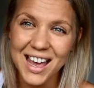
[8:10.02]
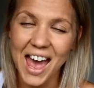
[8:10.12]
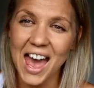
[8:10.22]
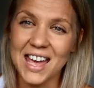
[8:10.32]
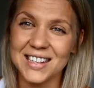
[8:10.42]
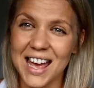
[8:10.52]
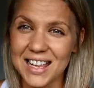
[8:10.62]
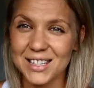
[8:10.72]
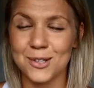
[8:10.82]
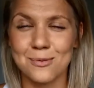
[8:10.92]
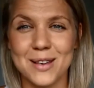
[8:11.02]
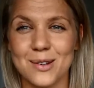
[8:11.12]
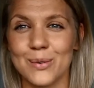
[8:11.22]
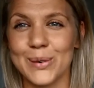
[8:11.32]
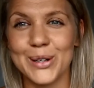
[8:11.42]
And as to
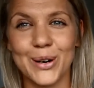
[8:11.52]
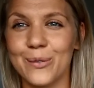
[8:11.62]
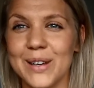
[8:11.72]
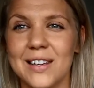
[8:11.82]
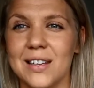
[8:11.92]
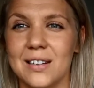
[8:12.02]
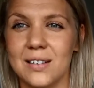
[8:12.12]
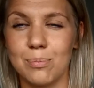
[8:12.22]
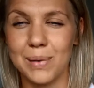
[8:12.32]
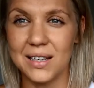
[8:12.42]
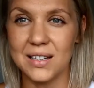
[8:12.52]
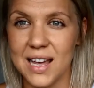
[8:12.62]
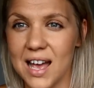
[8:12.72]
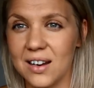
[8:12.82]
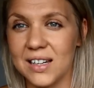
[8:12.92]
whether or not we can pin
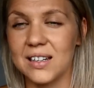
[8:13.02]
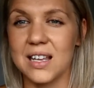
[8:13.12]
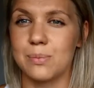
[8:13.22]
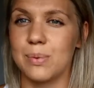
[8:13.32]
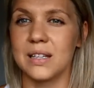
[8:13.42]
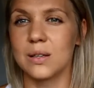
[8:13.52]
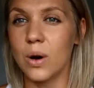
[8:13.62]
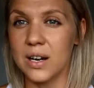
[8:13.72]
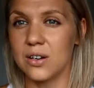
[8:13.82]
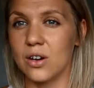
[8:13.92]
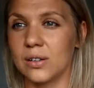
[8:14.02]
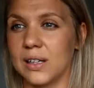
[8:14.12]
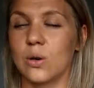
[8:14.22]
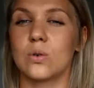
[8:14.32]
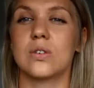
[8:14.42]
down it as being the one and only
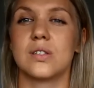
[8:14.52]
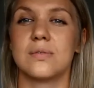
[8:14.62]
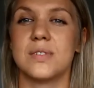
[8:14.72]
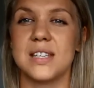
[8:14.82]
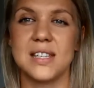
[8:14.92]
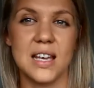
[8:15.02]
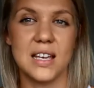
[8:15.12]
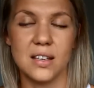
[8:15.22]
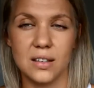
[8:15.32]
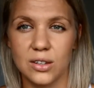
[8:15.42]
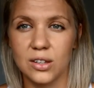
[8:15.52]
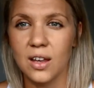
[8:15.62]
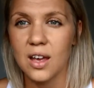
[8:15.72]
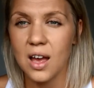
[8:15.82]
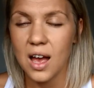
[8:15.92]
cause of disease,
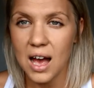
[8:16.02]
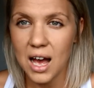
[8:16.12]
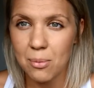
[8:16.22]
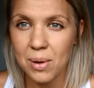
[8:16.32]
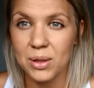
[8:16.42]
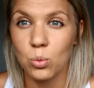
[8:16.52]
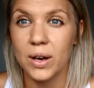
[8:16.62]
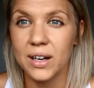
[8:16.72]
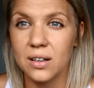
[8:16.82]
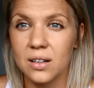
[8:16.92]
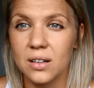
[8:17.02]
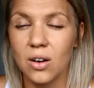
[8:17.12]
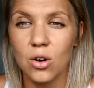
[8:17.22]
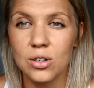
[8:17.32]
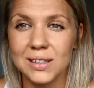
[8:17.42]
and the one and
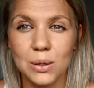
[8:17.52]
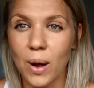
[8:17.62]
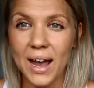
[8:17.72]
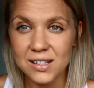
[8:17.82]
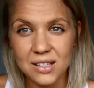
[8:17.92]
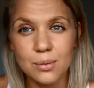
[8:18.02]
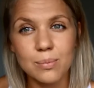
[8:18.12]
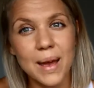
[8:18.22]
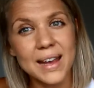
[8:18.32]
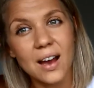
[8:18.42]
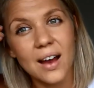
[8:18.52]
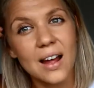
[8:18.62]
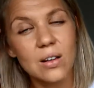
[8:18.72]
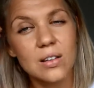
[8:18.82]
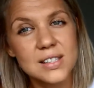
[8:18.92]
only way to make
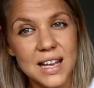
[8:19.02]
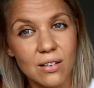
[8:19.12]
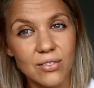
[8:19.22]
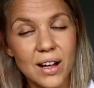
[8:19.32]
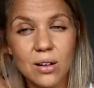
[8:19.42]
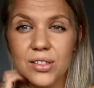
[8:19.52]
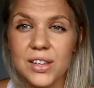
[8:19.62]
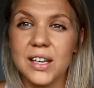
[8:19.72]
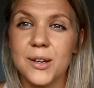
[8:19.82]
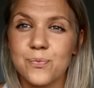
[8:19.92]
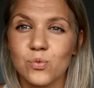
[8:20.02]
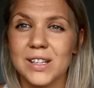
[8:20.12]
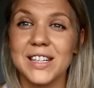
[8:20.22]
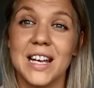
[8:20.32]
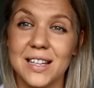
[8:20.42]
ourselves healthy,
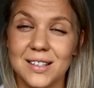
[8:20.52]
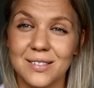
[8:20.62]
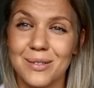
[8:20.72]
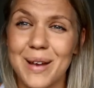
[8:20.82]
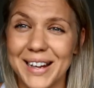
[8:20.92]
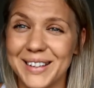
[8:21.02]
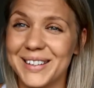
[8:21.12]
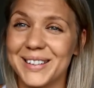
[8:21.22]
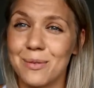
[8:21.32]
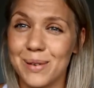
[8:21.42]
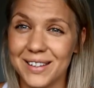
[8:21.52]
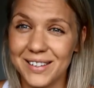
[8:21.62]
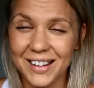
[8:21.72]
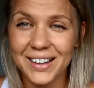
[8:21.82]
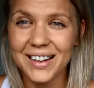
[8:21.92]
yet remains to be
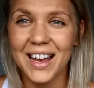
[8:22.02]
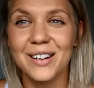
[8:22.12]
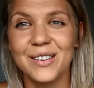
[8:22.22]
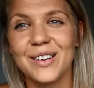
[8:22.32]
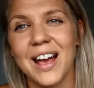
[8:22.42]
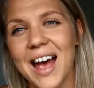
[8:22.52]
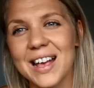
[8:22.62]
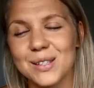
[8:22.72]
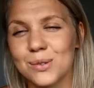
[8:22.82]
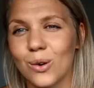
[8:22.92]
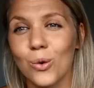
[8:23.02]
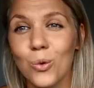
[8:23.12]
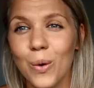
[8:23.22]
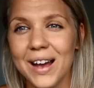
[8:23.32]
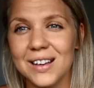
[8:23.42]
seen. And as
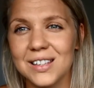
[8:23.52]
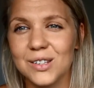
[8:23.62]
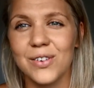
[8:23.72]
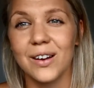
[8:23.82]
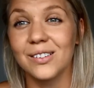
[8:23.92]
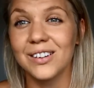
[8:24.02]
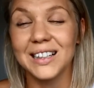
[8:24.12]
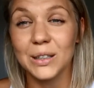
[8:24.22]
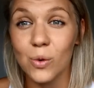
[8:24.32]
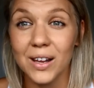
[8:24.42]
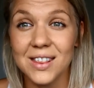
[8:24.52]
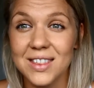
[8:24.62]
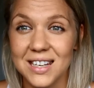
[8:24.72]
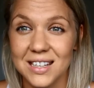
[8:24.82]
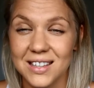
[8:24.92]
always, it's very rarely one
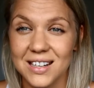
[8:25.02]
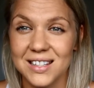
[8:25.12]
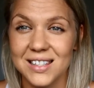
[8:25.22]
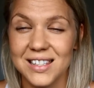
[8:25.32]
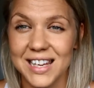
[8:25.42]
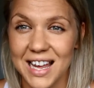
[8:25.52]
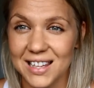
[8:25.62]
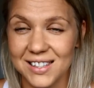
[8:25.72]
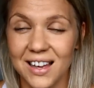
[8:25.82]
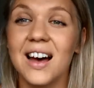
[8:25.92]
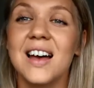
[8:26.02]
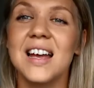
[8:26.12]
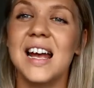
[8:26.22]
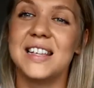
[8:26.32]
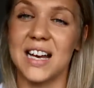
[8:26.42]
thing that is the answer.
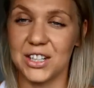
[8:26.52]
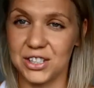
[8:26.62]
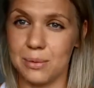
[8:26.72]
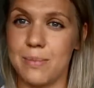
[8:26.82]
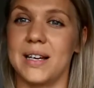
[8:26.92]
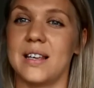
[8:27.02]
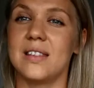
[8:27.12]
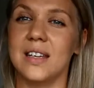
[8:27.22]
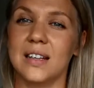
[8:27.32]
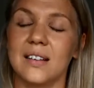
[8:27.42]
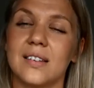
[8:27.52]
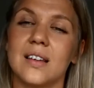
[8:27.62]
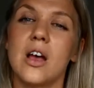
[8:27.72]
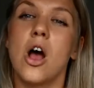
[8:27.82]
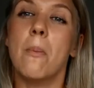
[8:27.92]
It's actually many things.
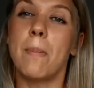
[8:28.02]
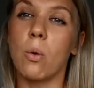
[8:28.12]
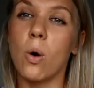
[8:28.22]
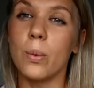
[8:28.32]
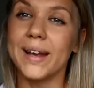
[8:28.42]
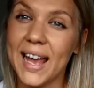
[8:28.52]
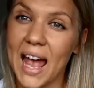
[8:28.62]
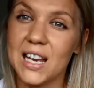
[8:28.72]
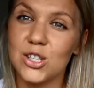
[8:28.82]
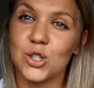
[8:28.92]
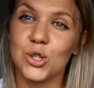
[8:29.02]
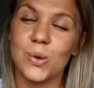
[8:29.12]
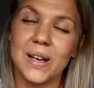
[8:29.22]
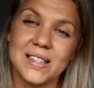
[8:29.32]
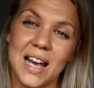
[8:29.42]
But what we can do
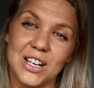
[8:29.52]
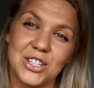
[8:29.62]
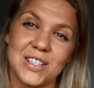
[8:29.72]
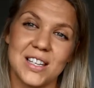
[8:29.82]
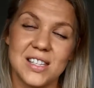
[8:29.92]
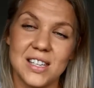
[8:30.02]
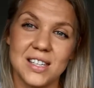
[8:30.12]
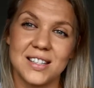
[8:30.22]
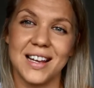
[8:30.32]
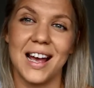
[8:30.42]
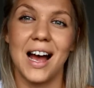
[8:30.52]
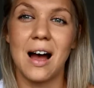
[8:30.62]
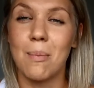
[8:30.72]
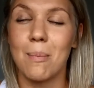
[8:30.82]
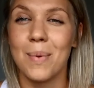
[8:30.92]
is actually assist
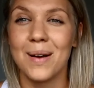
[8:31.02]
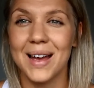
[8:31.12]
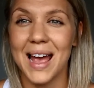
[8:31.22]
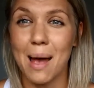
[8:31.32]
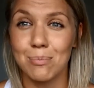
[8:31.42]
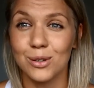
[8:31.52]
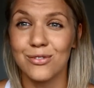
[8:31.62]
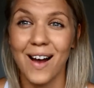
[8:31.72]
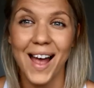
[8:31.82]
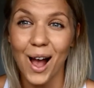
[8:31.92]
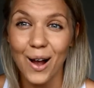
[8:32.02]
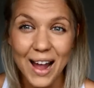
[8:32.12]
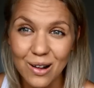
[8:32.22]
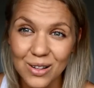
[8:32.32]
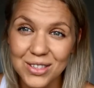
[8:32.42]
amplify our
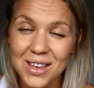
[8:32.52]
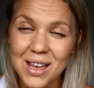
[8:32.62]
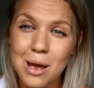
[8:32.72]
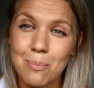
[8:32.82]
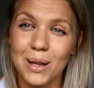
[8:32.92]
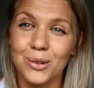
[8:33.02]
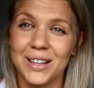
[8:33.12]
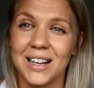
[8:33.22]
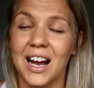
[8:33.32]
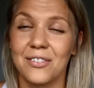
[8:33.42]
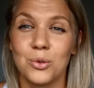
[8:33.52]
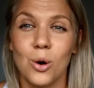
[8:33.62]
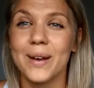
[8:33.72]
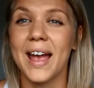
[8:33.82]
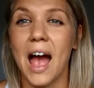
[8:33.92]
health by looking after
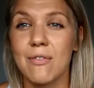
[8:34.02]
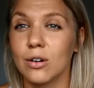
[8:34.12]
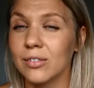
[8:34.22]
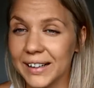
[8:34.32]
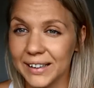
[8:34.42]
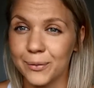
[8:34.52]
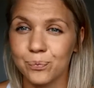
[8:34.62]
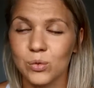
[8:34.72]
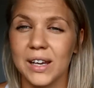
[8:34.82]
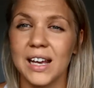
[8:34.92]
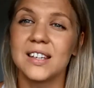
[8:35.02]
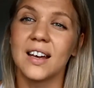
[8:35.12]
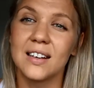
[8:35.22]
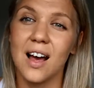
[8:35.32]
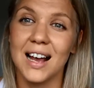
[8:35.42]
what we have already. It's
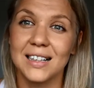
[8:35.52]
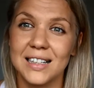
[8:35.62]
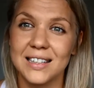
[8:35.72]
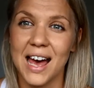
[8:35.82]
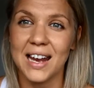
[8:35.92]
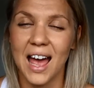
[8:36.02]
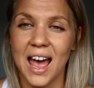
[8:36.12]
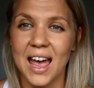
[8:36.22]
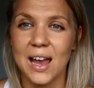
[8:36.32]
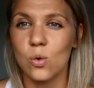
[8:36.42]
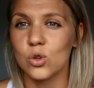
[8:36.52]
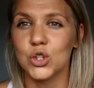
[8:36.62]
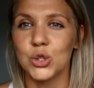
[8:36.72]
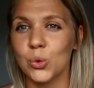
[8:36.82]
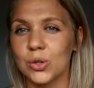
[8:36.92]
unlikely that a
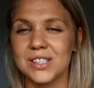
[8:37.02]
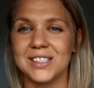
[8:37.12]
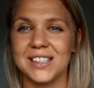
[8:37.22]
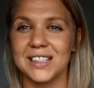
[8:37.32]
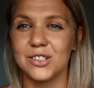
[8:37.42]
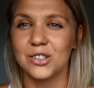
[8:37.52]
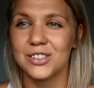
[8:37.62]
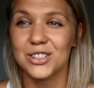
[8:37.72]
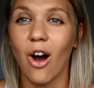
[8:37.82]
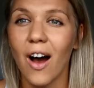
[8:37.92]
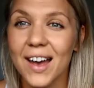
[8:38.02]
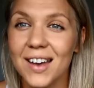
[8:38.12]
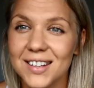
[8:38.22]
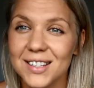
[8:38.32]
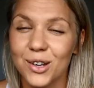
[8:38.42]
short stint
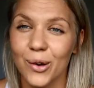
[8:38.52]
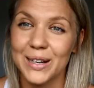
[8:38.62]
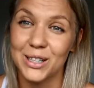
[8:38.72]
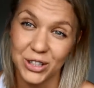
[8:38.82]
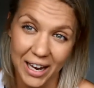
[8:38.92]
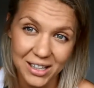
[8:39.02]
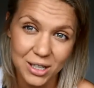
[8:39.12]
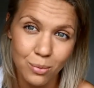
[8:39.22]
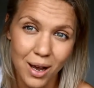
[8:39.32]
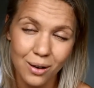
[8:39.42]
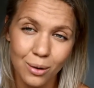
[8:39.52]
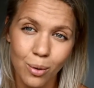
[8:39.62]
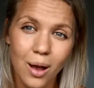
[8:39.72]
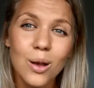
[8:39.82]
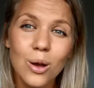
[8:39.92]
diet is going to change a
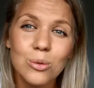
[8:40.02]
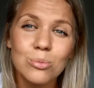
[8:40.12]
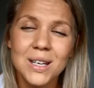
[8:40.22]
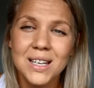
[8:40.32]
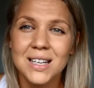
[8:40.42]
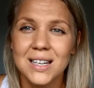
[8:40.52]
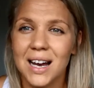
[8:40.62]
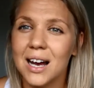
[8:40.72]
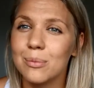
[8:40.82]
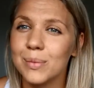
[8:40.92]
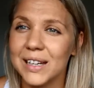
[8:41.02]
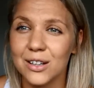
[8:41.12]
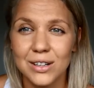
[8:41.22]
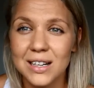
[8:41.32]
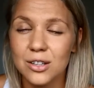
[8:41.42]
microbiome,
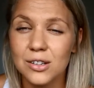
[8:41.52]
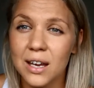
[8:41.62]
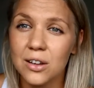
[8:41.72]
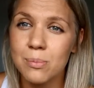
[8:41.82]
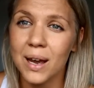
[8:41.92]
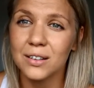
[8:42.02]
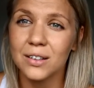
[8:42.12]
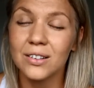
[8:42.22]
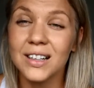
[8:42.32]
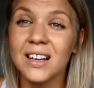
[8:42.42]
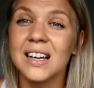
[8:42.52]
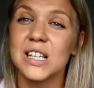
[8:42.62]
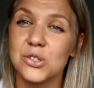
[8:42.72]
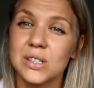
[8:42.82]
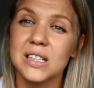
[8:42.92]
increase those healthy bacteria.
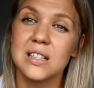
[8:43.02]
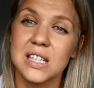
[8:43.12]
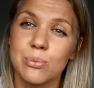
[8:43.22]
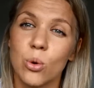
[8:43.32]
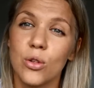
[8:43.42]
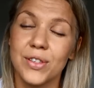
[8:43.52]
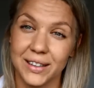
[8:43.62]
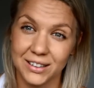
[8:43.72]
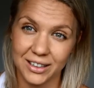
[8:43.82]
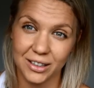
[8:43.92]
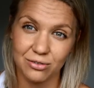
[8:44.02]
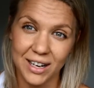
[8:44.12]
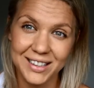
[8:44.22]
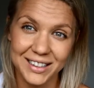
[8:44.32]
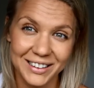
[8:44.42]
It's really the small things done
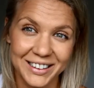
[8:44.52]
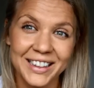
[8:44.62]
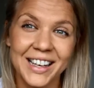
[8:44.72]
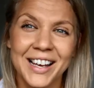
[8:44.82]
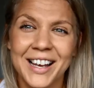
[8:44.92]
regularly,